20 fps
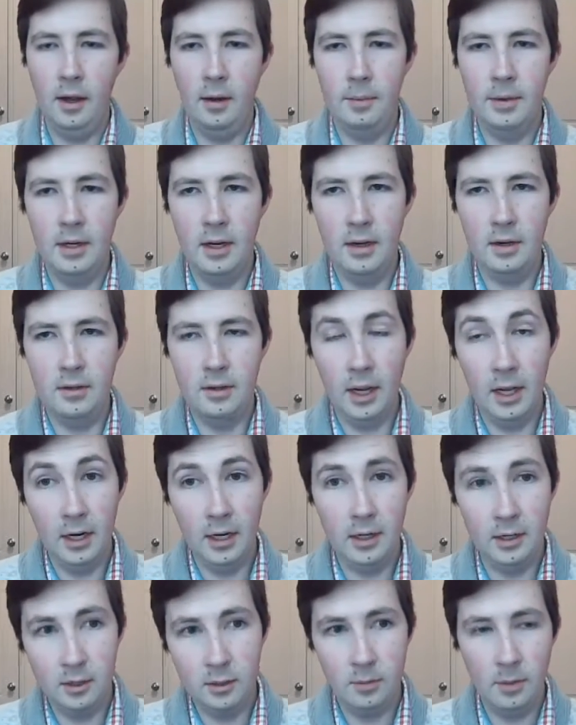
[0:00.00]
Because
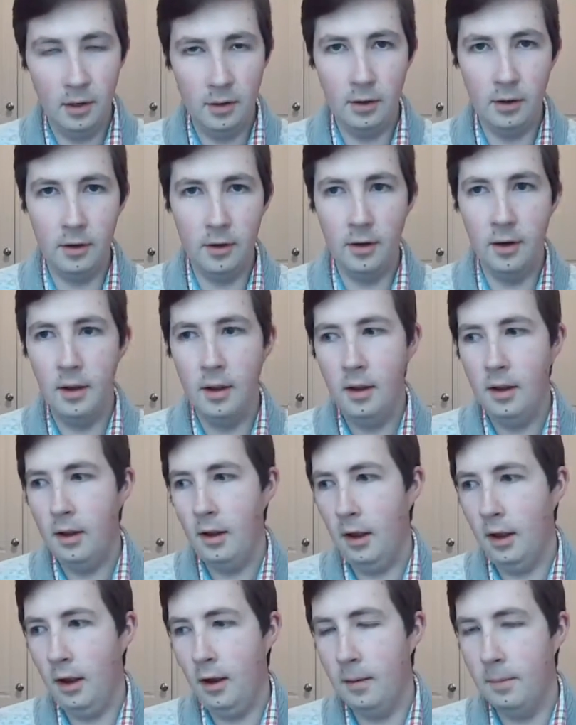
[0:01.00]
Anakin's mother,
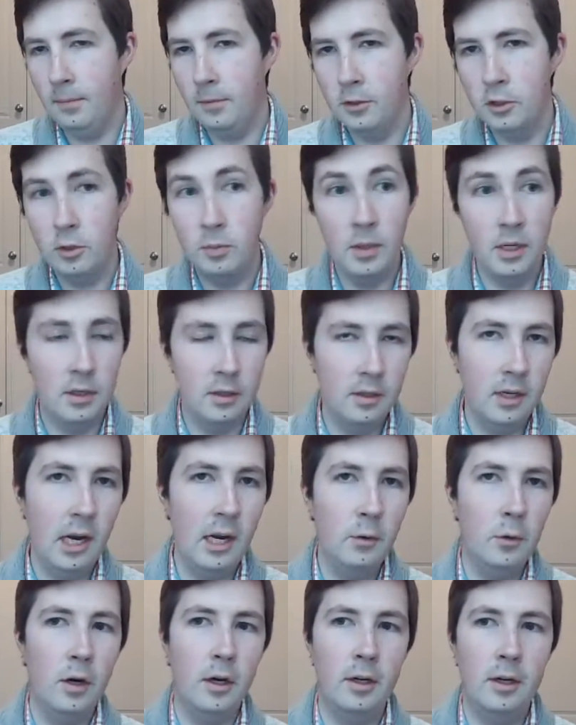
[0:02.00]
Shmi
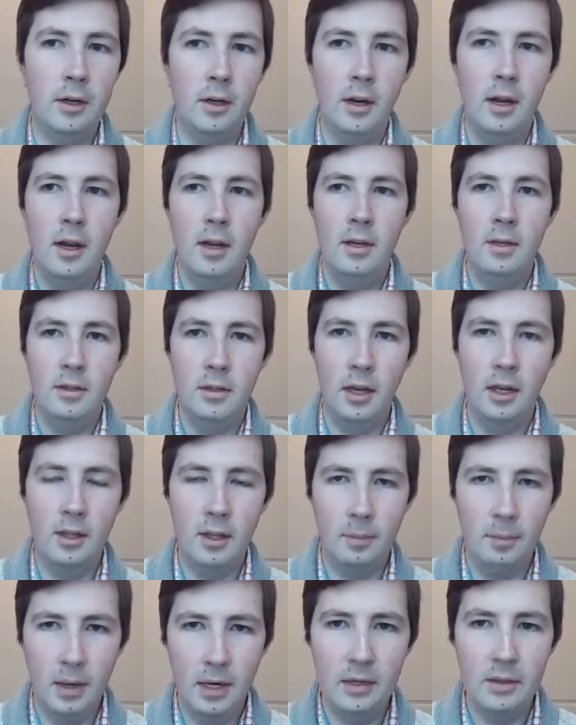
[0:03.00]
Skywalker, said
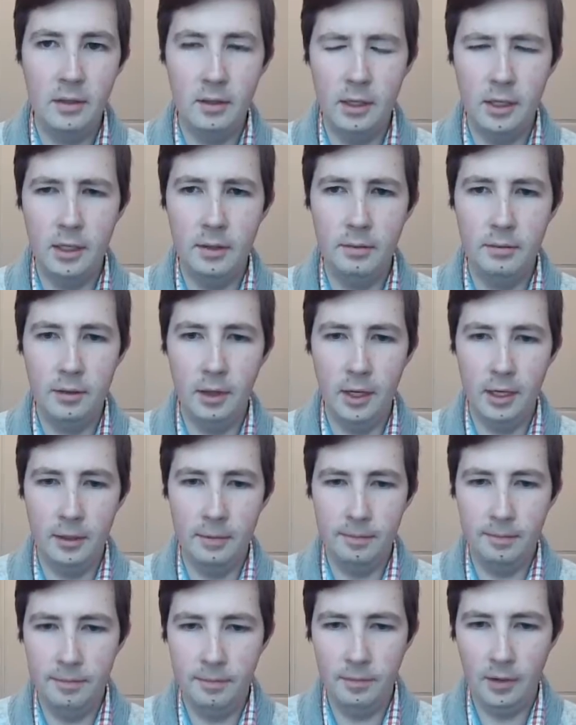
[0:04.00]
that basically
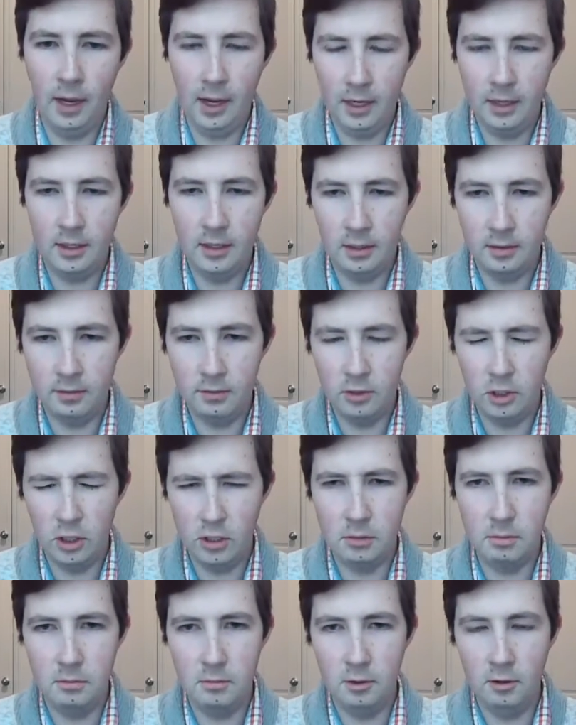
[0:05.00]
like Anakin
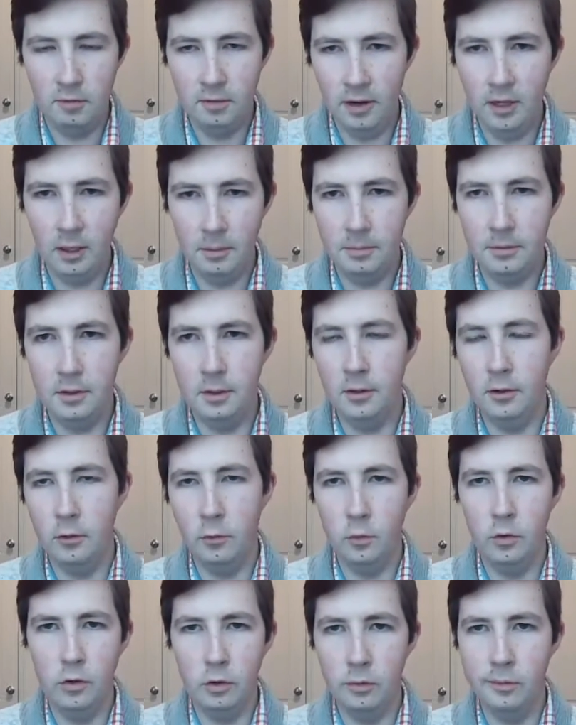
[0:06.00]
just developed in her
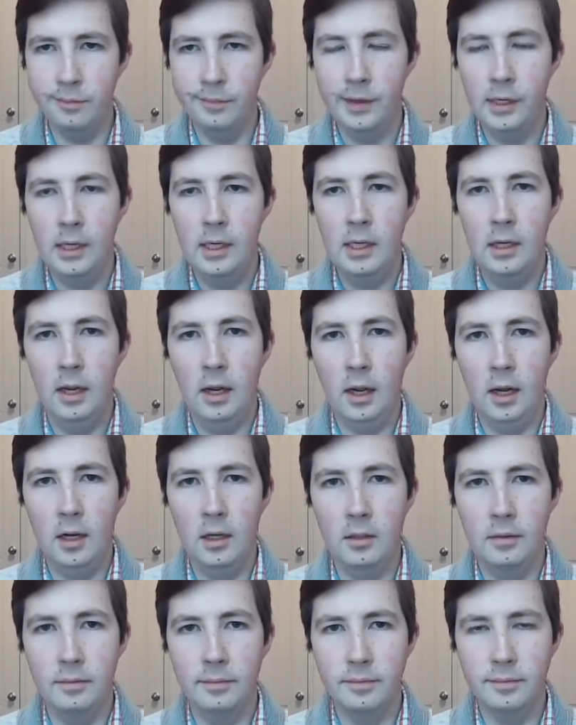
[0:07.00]
womb,
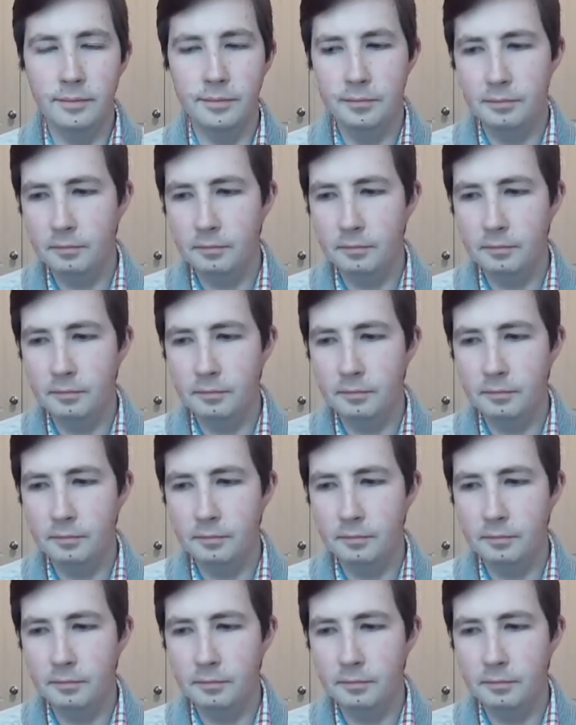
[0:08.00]
um,